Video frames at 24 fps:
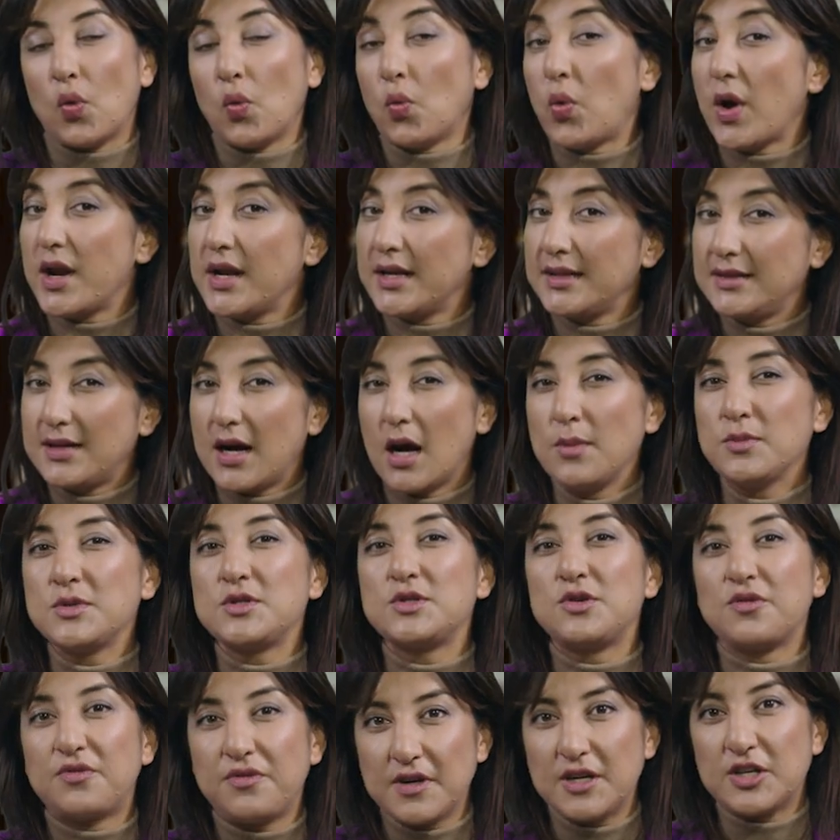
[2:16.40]
When it comes
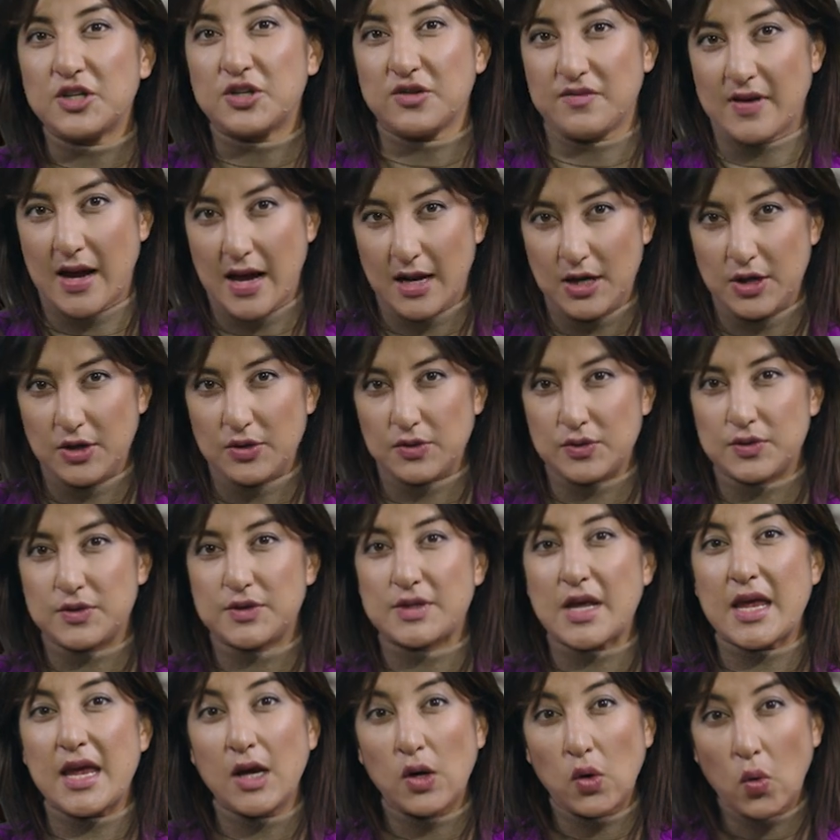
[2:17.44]
to Finnish
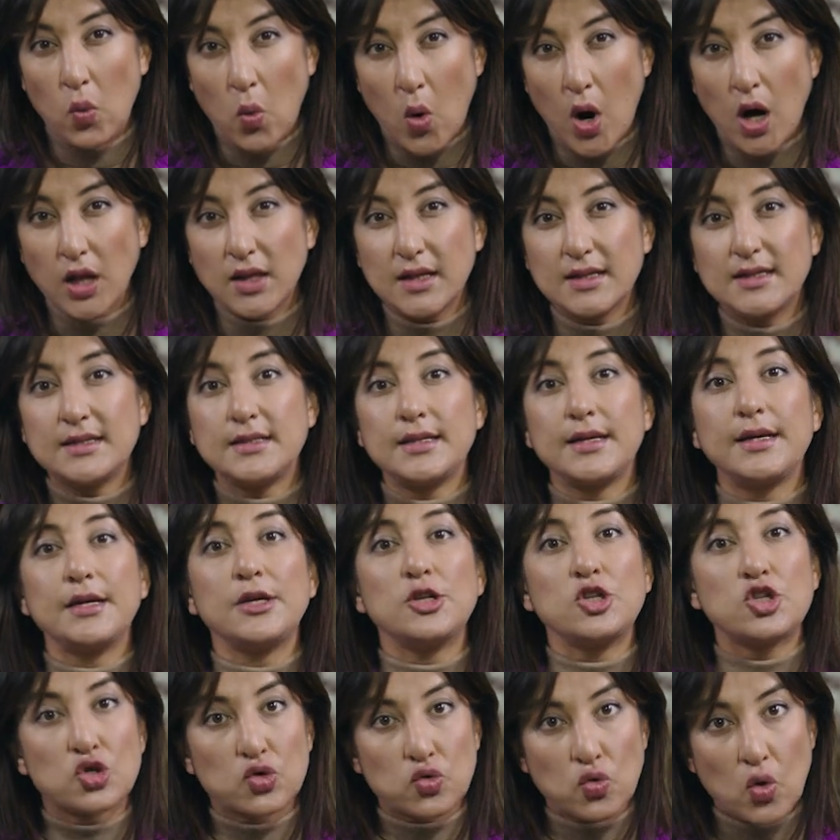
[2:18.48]
values,
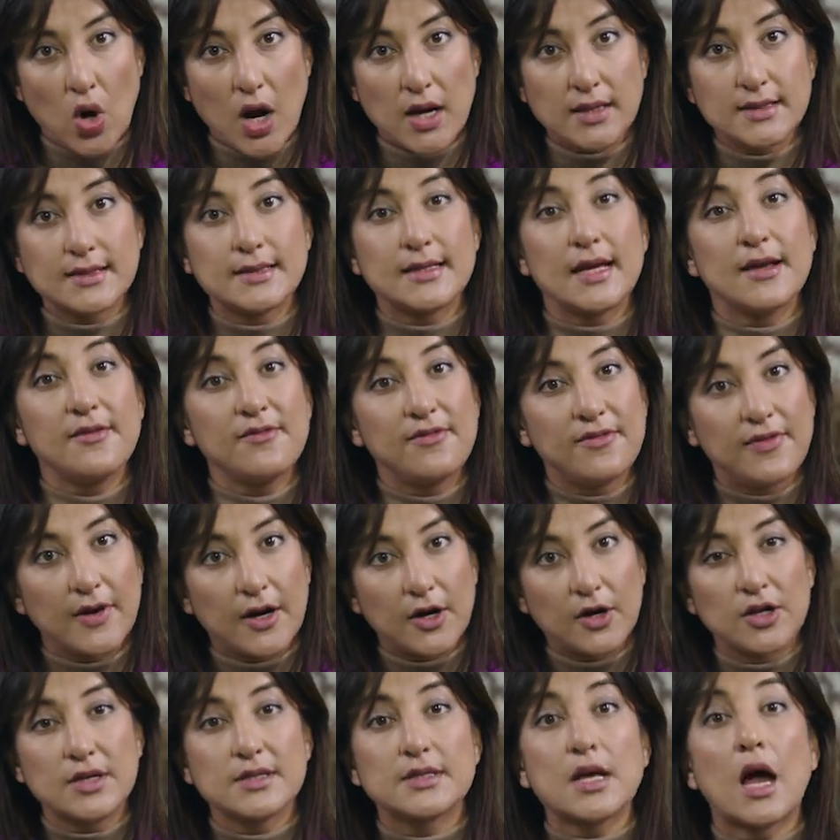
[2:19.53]
equality, trust, and
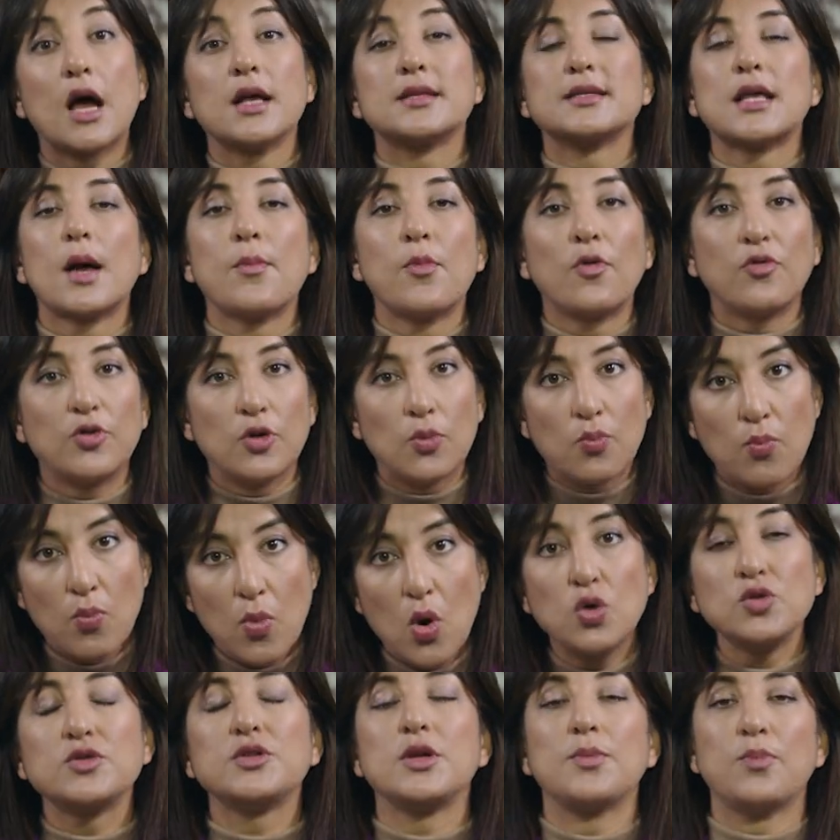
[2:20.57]
fairness are some of the
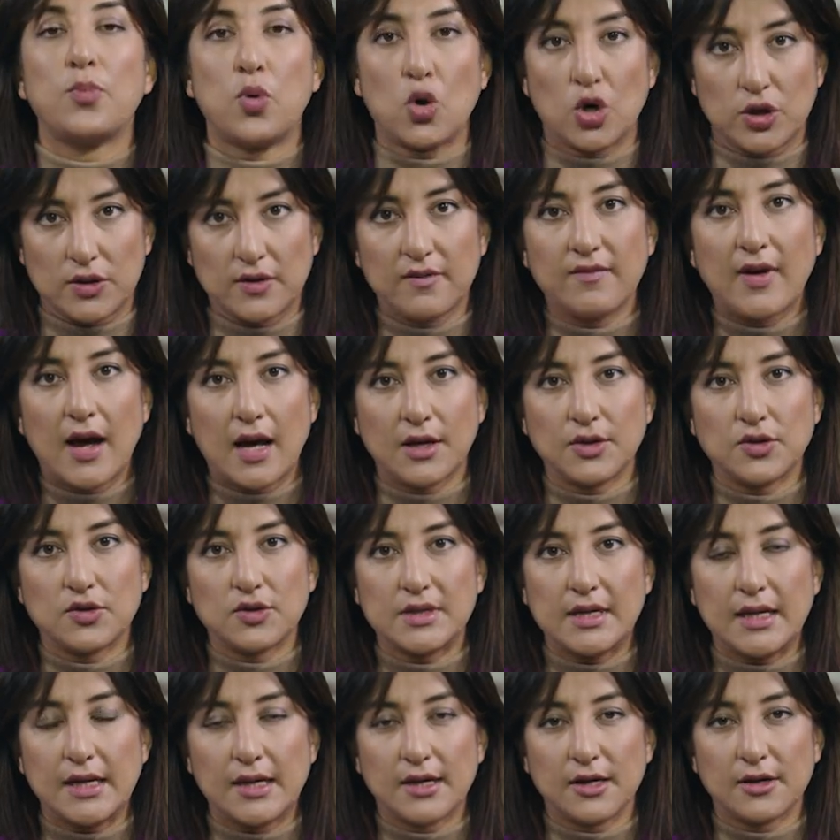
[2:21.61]
most important
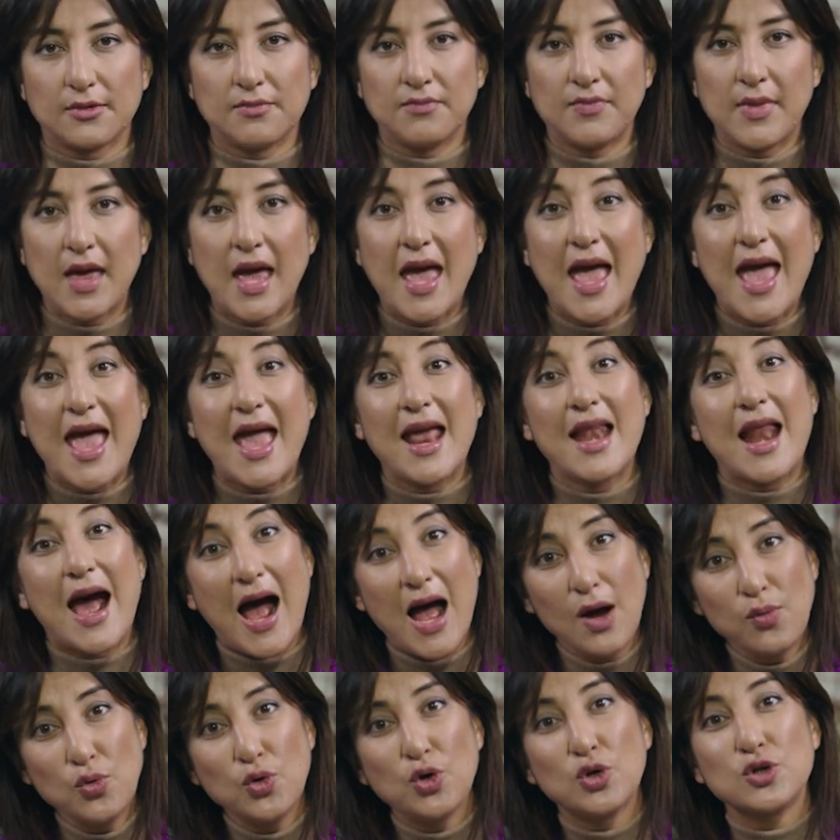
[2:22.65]
values here. And
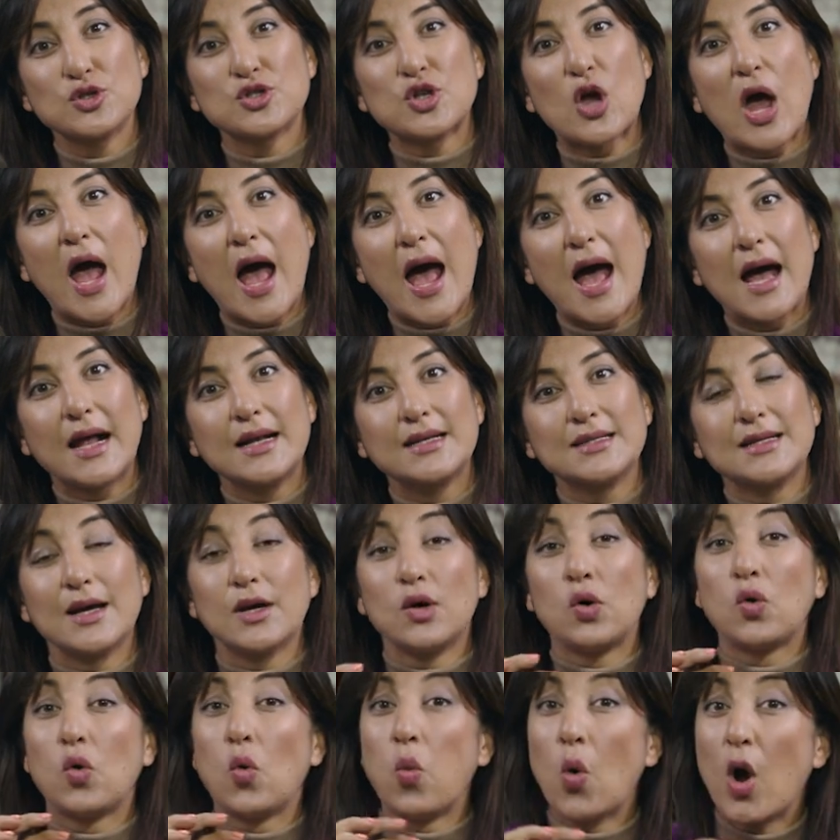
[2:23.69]
I would also add
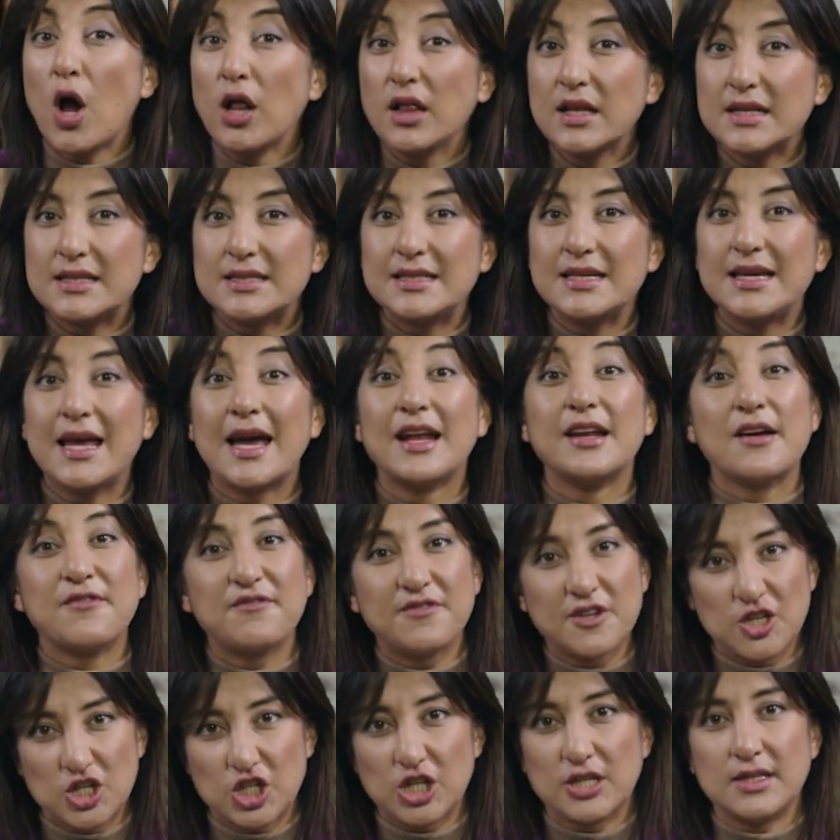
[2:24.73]
quality and
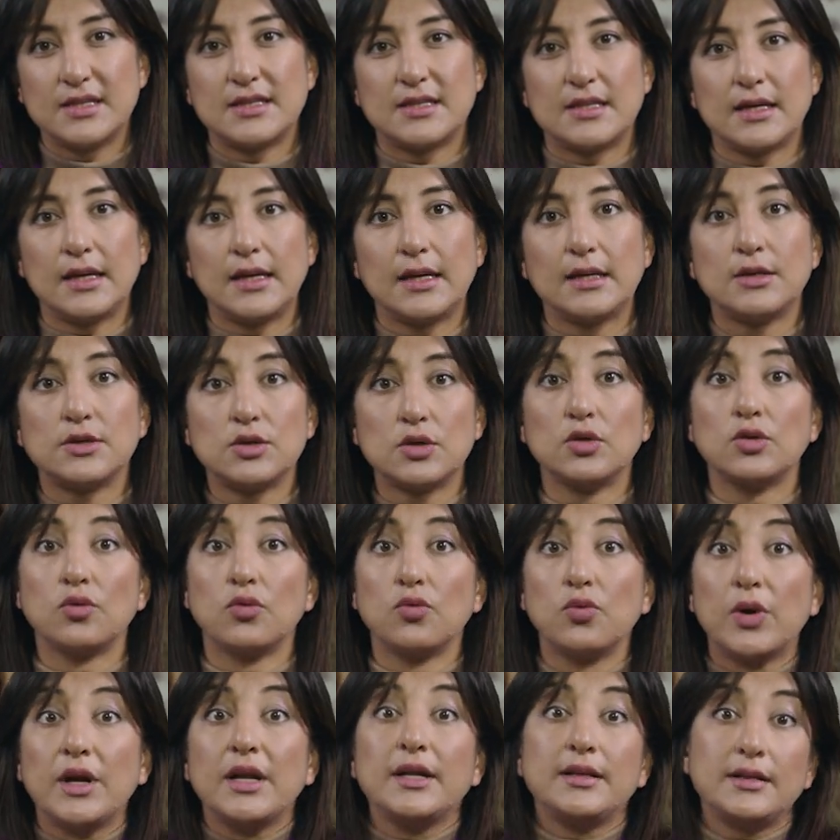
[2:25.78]
efficiency to
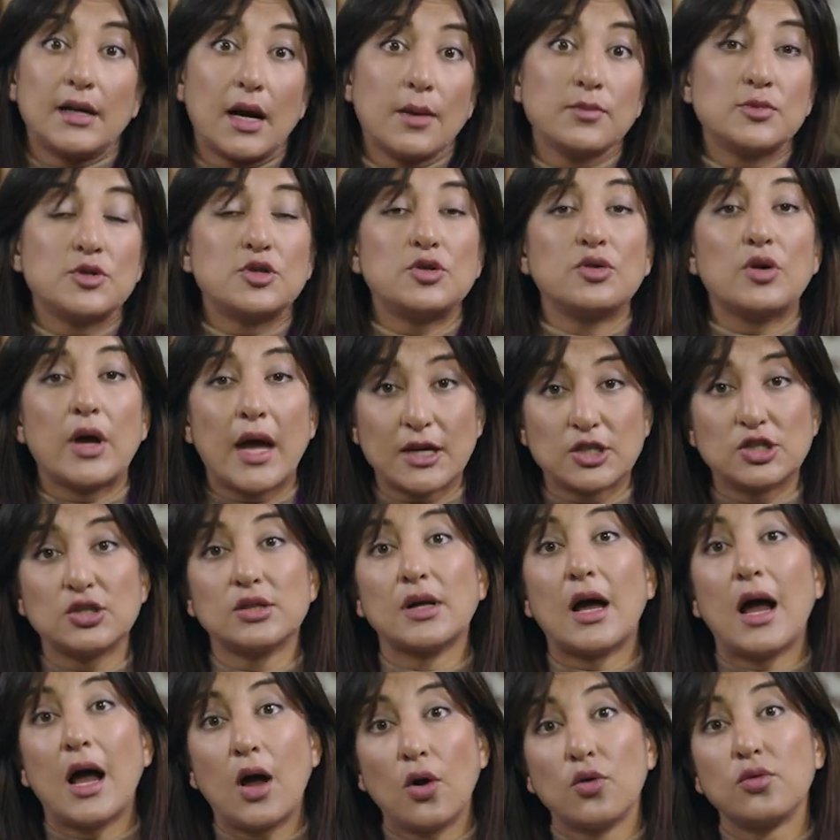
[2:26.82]
when it comes to
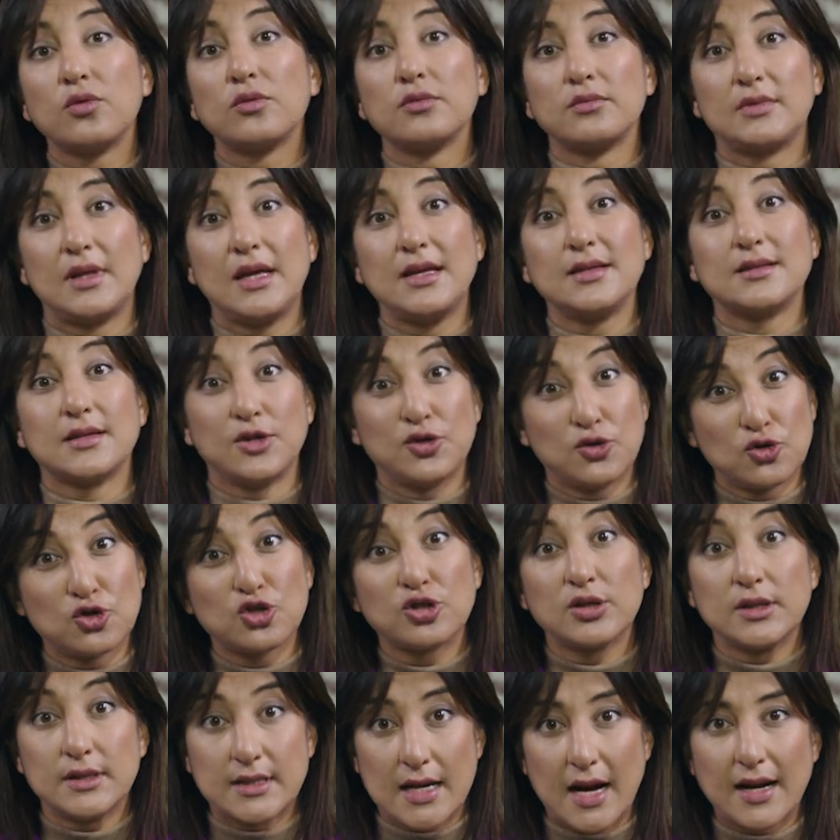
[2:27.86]
actually how things are
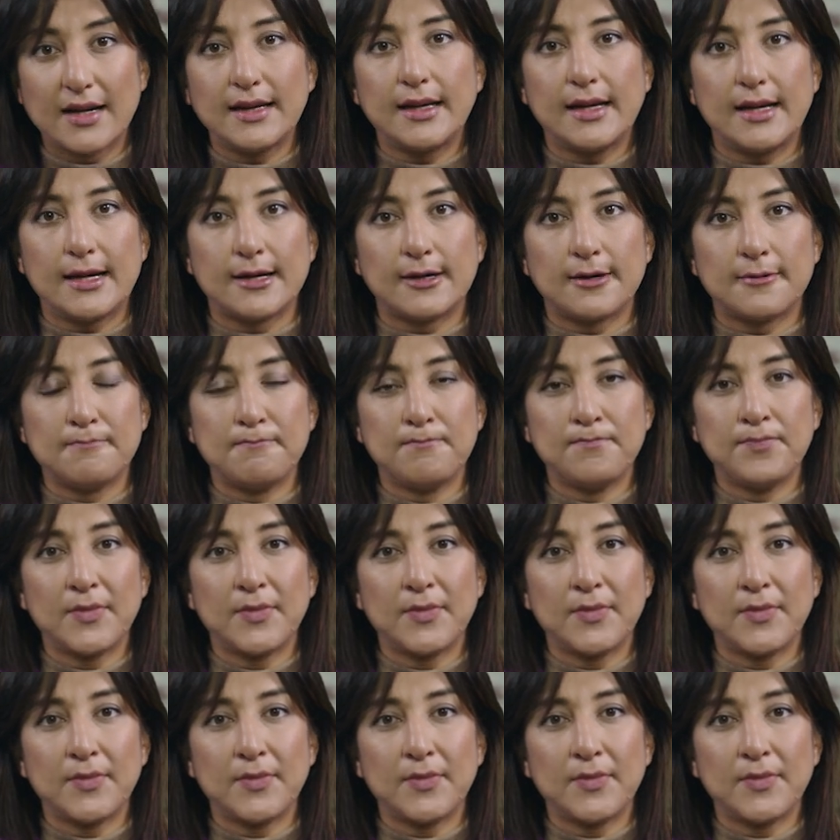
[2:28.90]
usually done here.